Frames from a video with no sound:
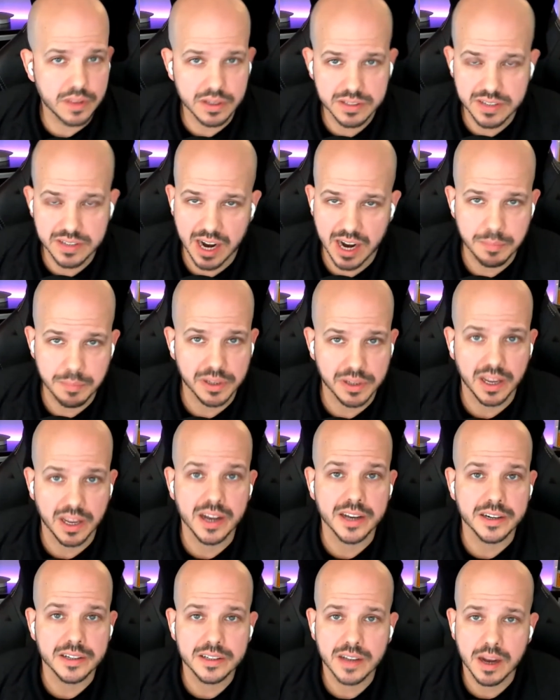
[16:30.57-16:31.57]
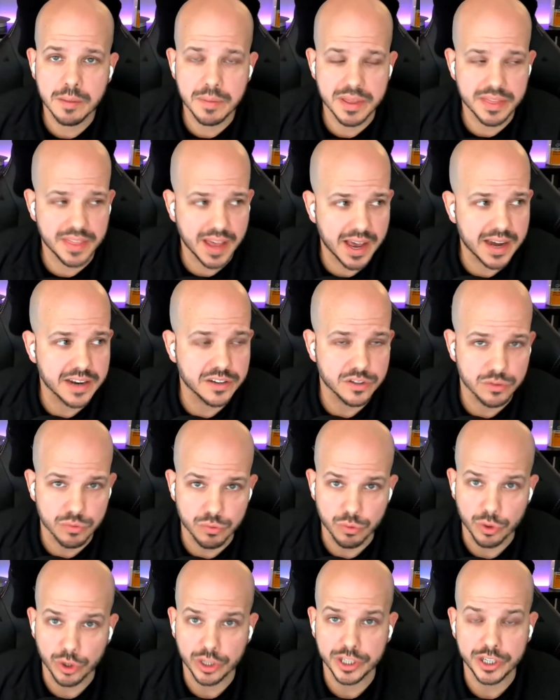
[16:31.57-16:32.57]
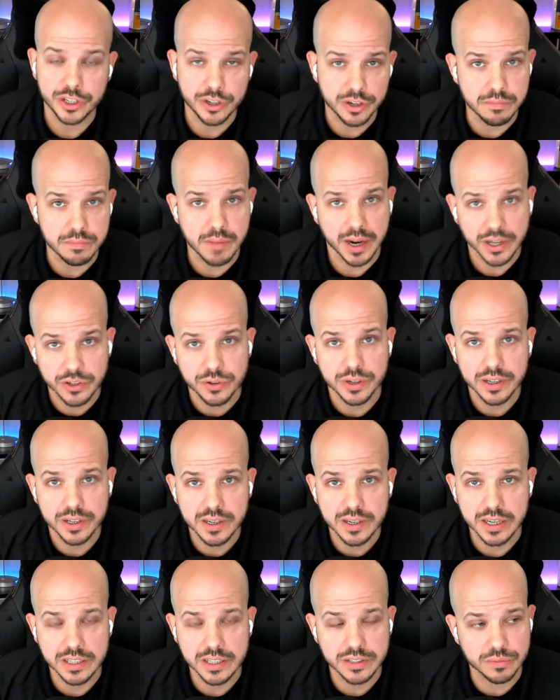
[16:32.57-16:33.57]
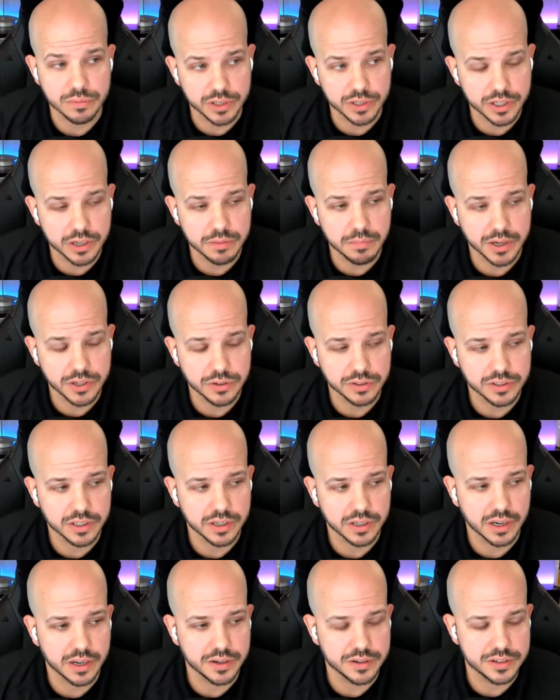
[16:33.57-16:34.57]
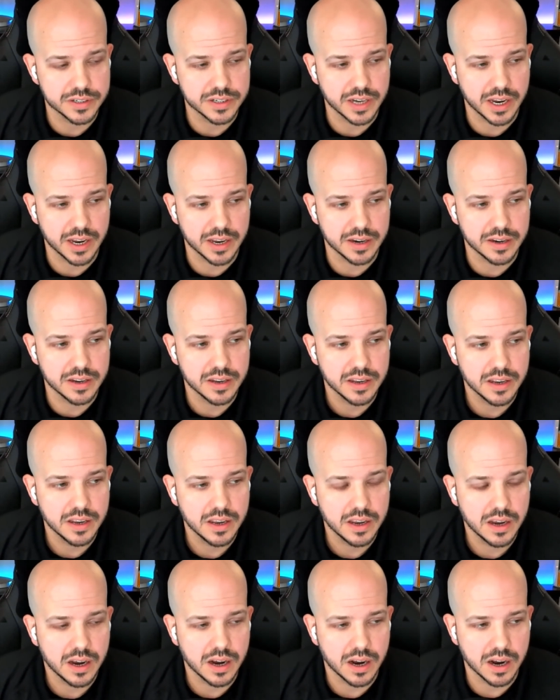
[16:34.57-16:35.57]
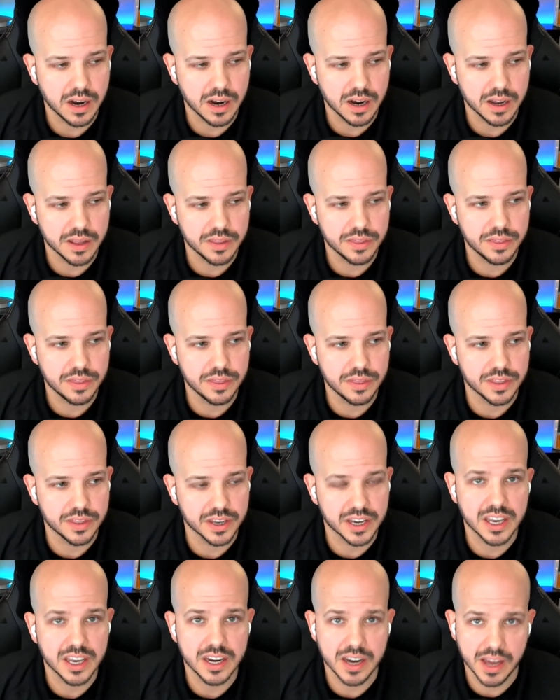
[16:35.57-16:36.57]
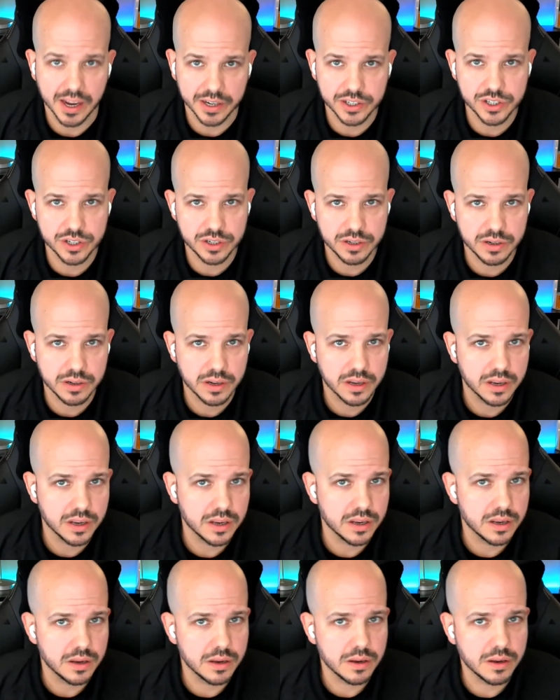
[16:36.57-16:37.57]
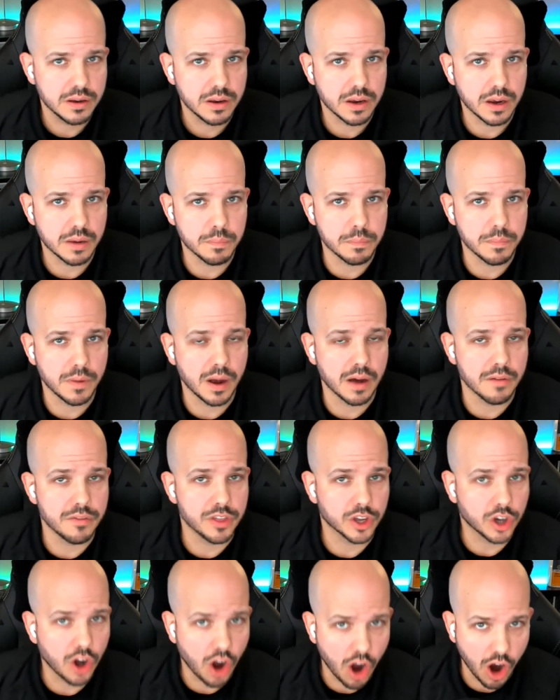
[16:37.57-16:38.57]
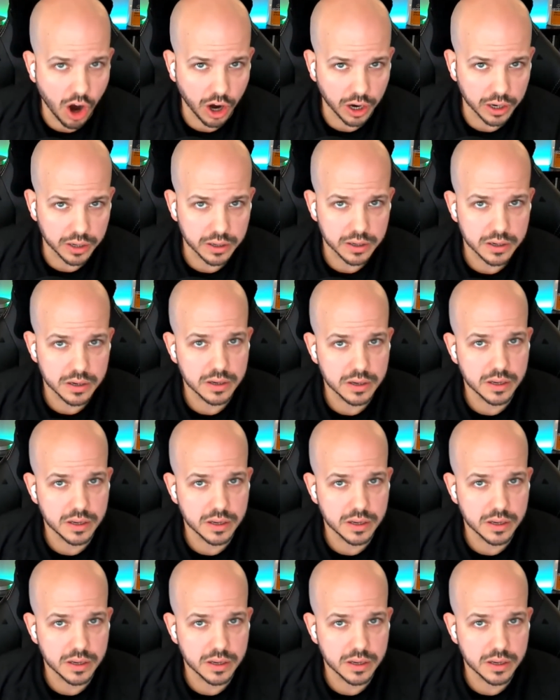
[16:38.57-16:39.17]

the time to line. I mean, that is a really good metric. It's a really good metric to understand the connection of the car